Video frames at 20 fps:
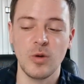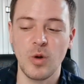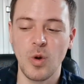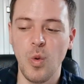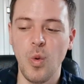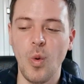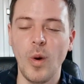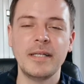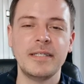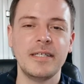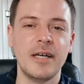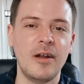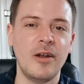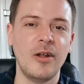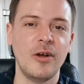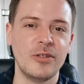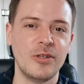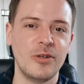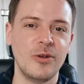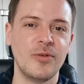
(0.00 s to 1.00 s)
So quite a
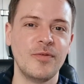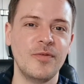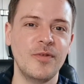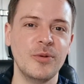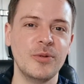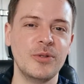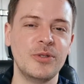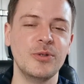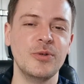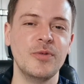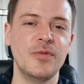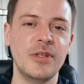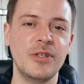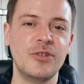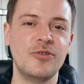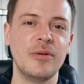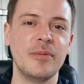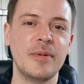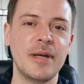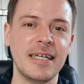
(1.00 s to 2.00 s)
lot to look forward to
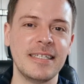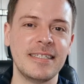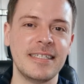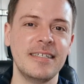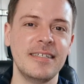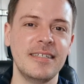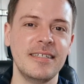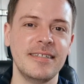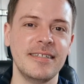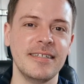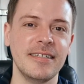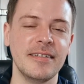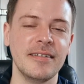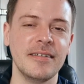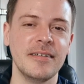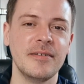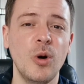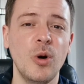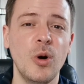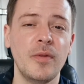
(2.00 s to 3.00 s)
for the Dreamcast indie
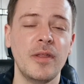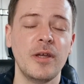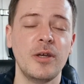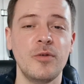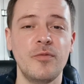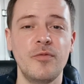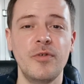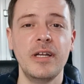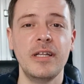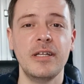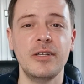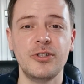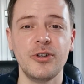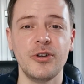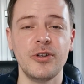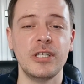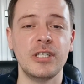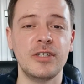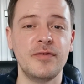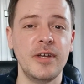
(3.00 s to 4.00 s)
scene. So I hope that you really
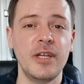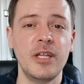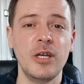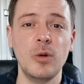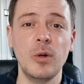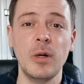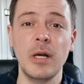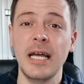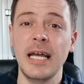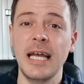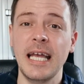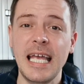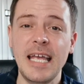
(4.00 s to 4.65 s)
enjoyed this video.